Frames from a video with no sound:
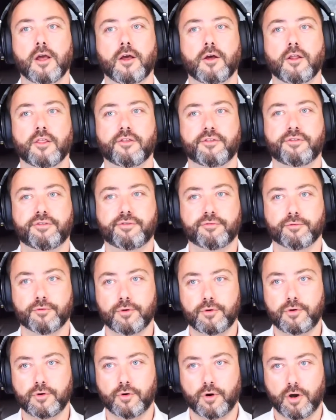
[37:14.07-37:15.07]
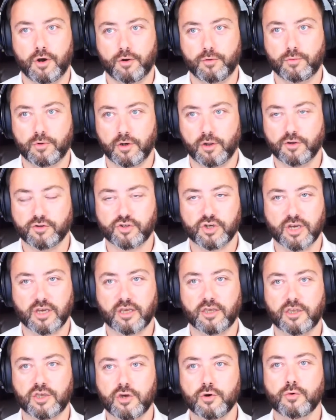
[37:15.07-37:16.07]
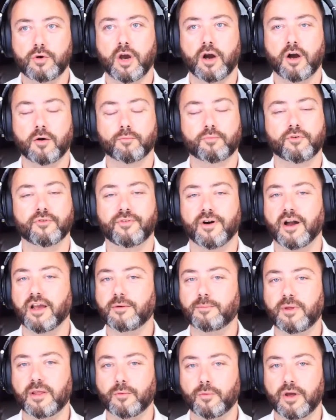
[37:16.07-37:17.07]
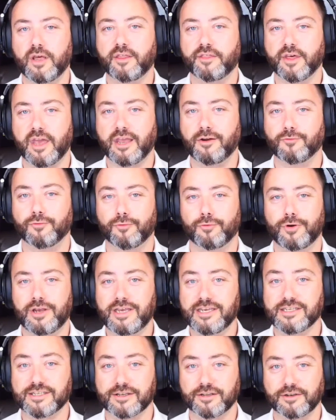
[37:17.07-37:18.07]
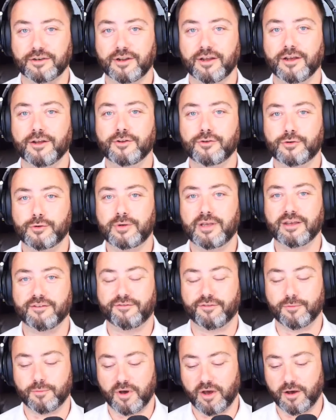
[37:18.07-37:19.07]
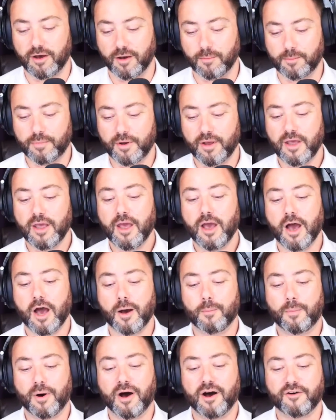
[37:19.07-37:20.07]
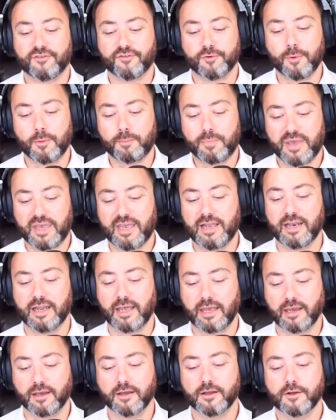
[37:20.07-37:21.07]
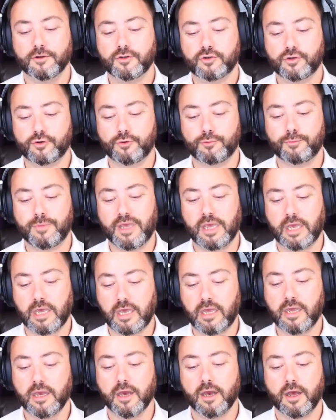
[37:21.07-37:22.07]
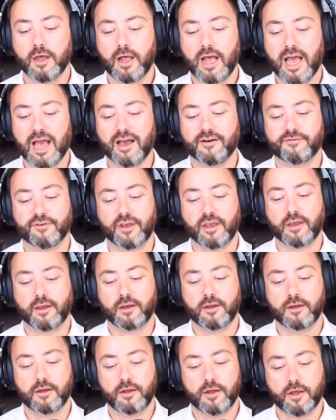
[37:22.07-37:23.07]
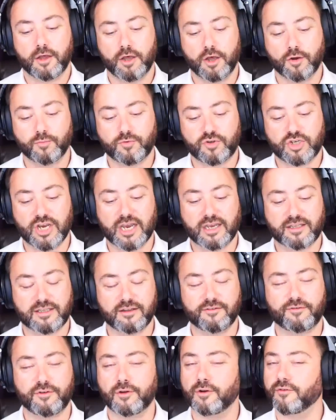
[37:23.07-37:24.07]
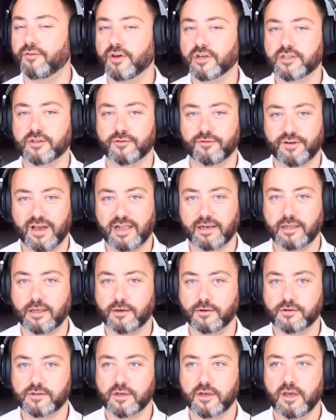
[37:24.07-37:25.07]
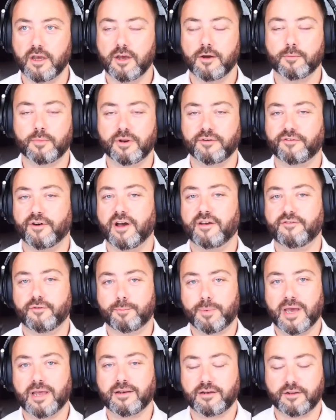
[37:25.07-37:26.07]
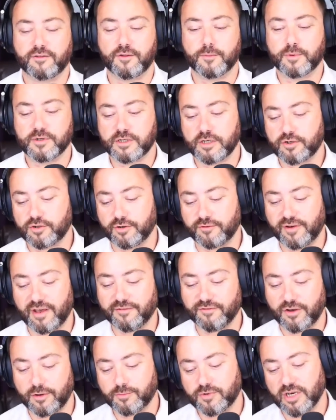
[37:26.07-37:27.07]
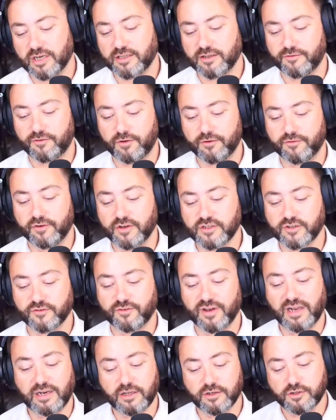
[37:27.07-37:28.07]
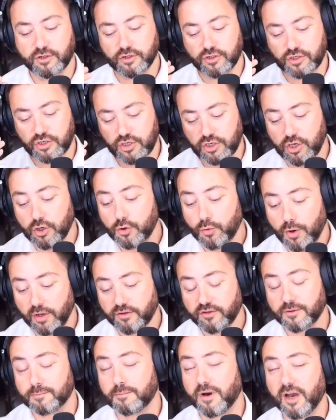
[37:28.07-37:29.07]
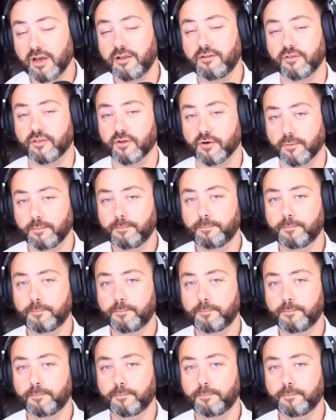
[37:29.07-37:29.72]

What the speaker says: through your own logic, you can't provide me with a reason to give them up, apart from appealing to me having objective universal values. But if I've abandoned the position of having objective universal values because you undermined them,